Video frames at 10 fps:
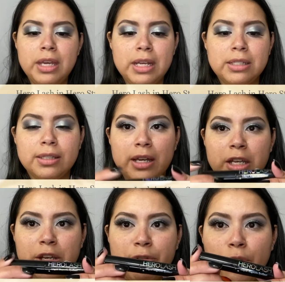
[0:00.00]
It is the
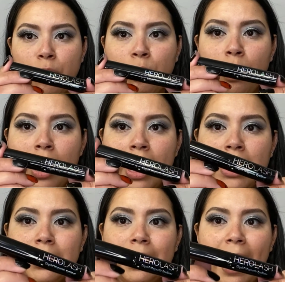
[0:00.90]
Hero
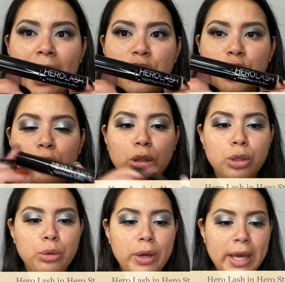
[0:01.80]
Lash
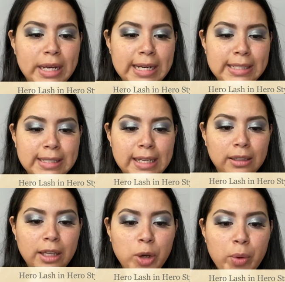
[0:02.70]
Glue, and it is a
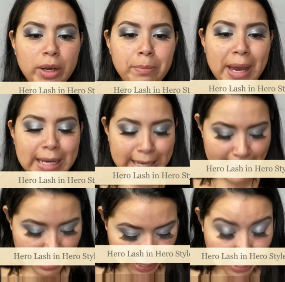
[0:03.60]
liquid
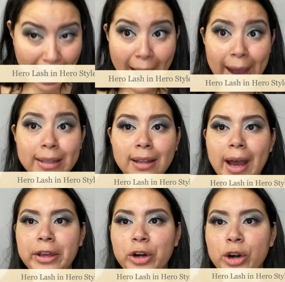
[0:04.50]
magnetic
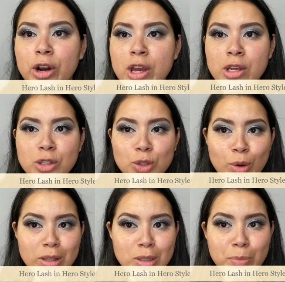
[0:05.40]
eyeliner.
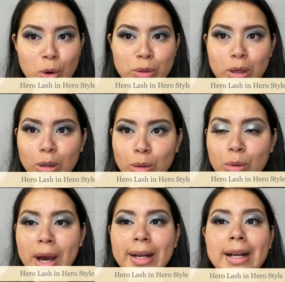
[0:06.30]
So it's both a
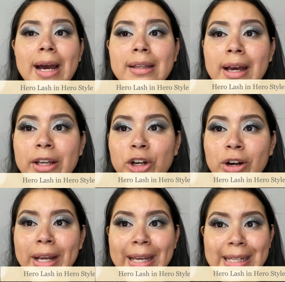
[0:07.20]
glue and an
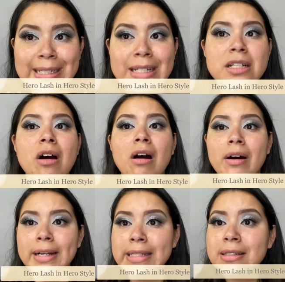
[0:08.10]
eyeliner, and
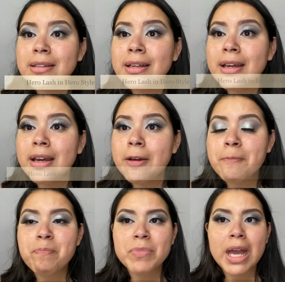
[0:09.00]
honestly,
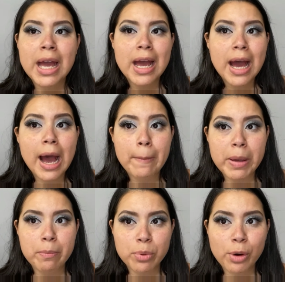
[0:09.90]

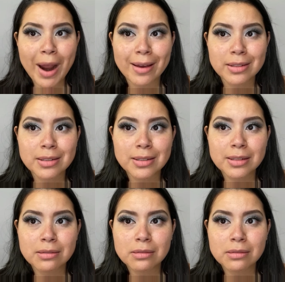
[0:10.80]
I'm impressed.